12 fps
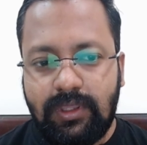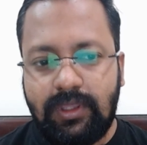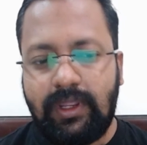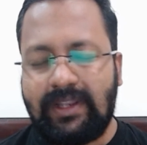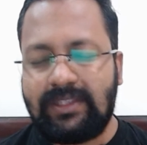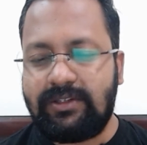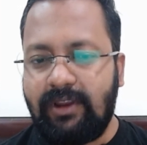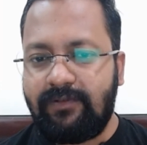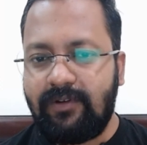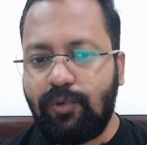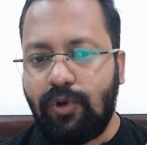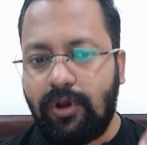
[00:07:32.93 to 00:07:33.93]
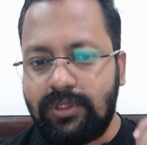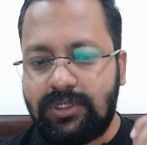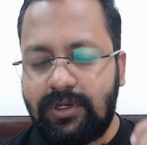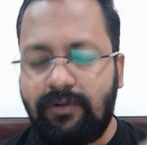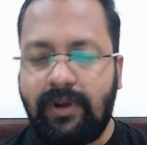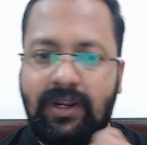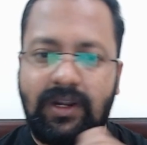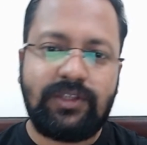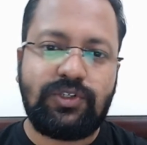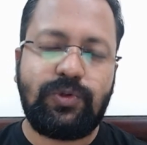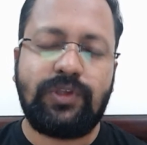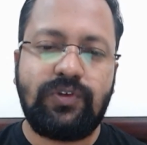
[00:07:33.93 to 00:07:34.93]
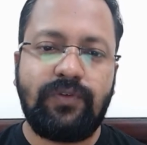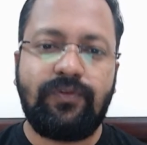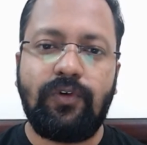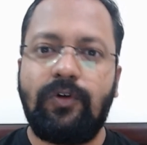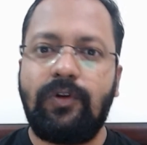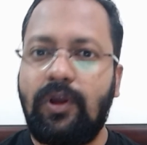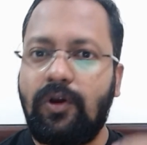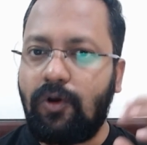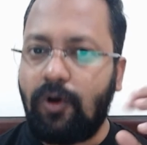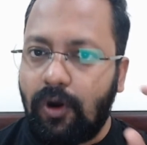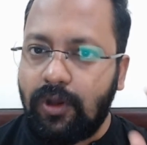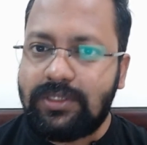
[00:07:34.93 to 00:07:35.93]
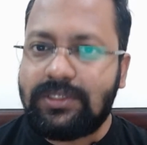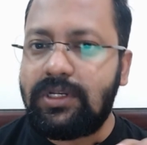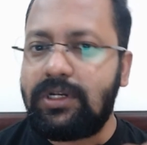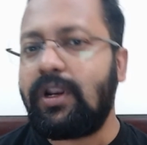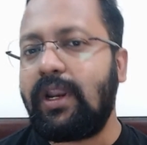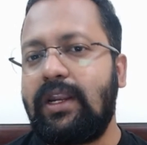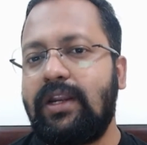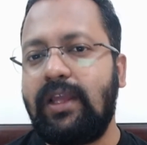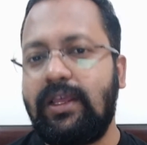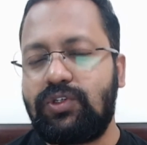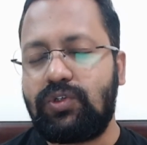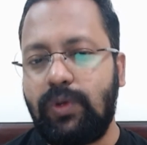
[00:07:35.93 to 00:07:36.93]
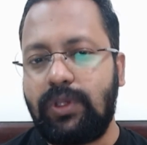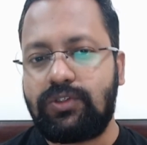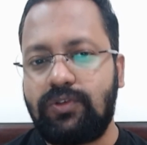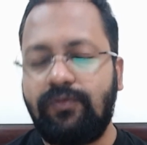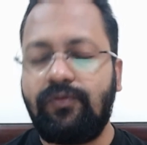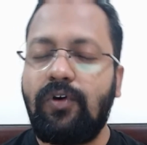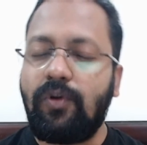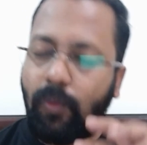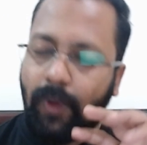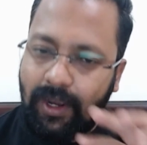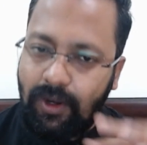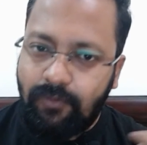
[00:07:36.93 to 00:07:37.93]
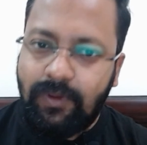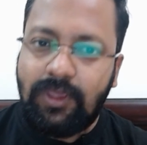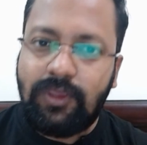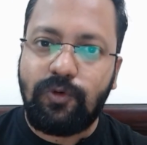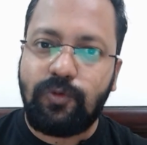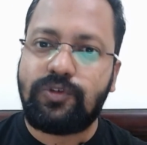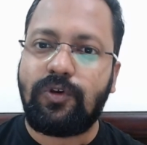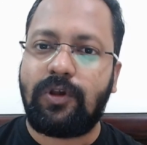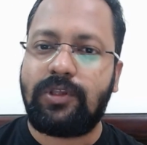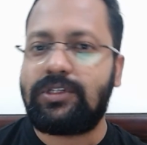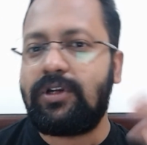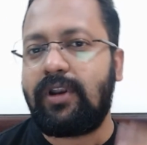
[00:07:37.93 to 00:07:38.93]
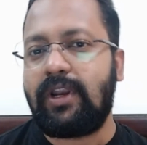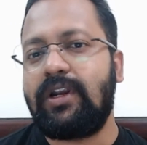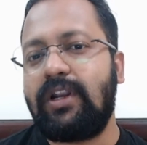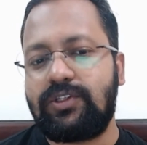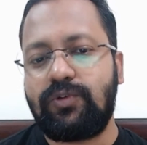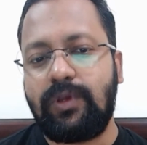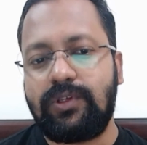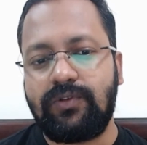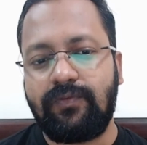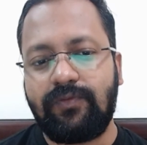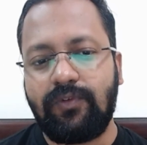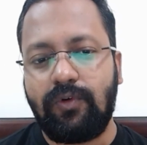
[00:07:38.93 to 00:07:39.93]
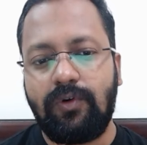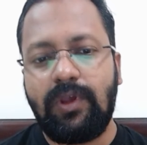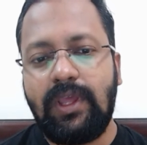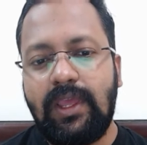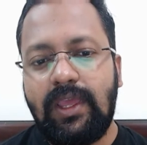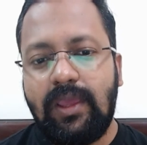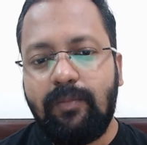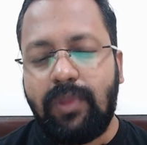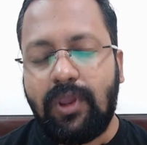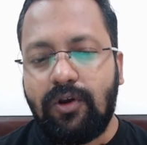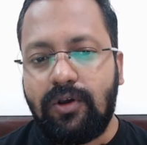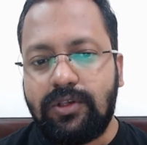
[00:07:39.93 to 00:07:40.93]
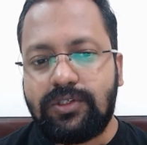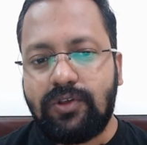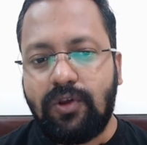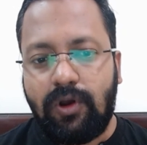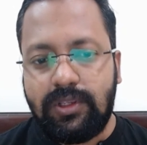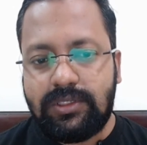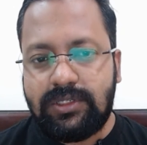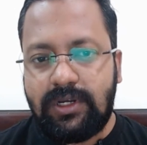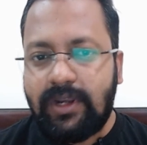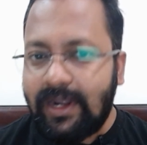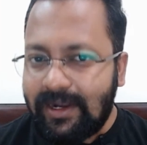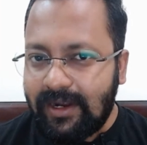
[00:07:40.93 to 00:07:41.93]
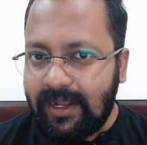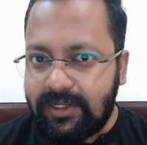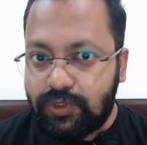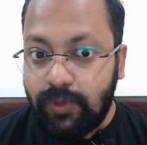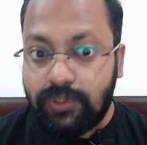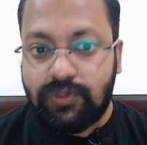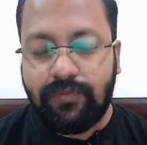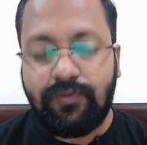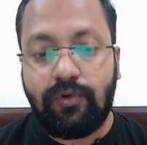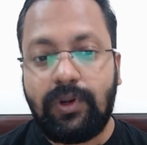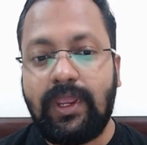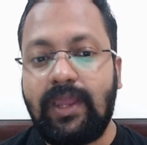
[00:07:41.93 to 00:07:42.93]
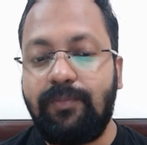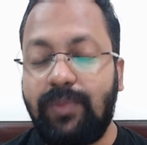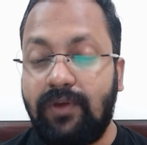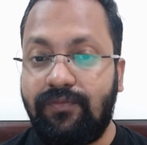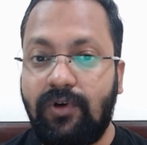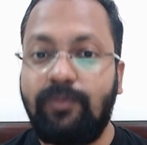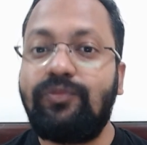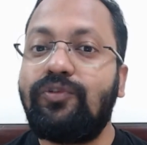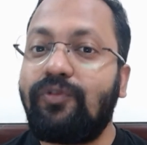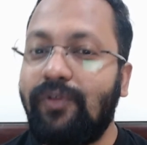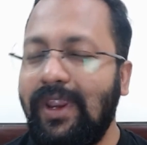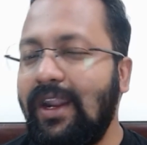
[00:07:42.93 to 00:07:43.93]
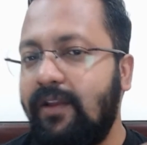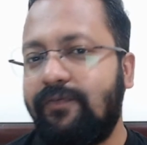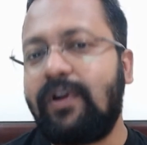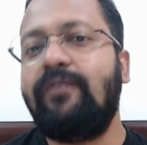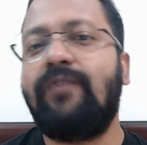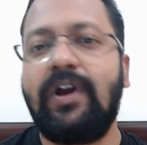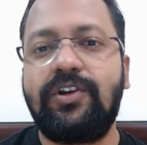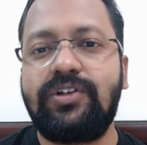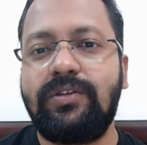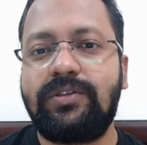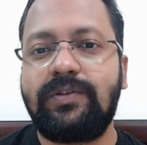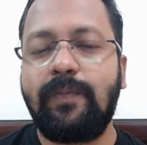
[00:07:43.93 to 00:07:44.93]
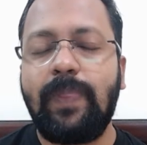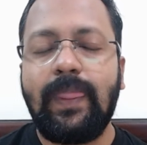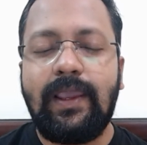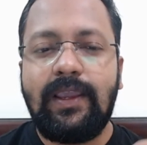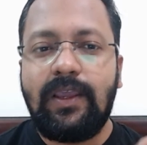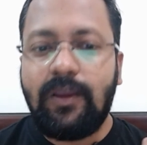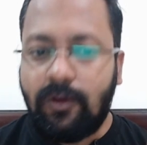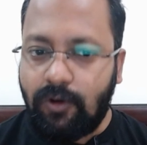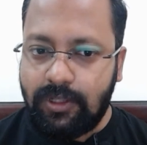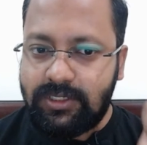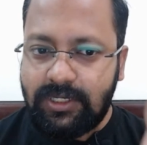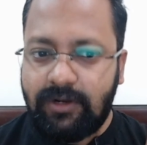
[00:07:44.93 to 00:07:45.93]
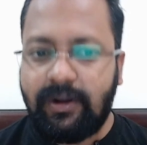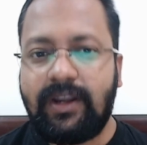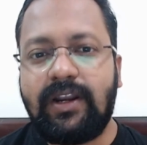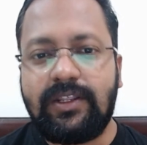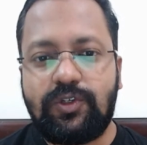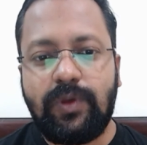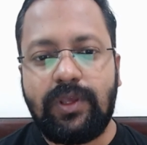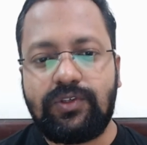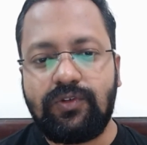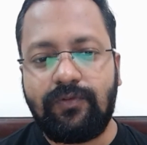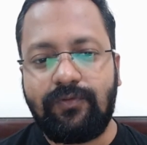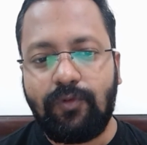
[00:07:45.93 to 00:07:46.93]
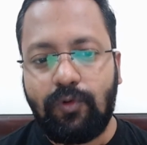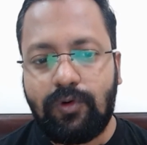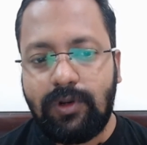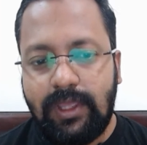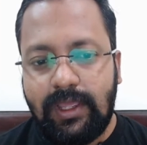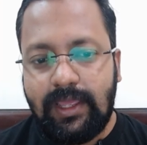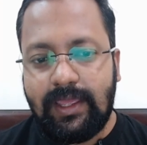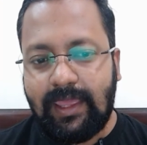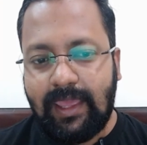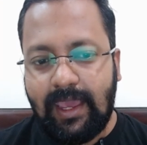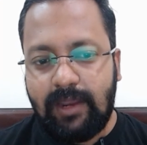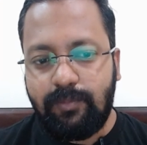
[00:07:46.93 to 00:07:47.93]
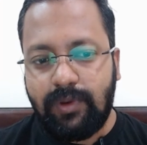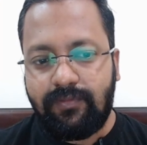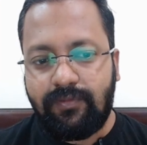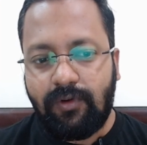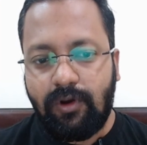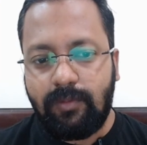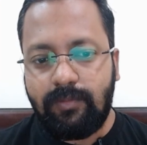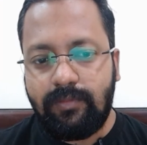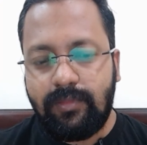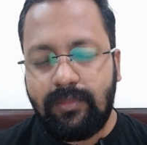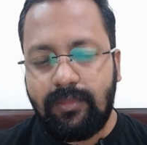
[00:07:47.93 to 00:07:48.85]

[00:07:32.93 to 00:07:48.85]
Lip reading: It is derived from concentrated H2SO4. Now, concentrated H2SO4, why do we use concentrated H2SO4? Because concentrated H2SO4 can perform three different functions. Concentrated H2SO4 can perform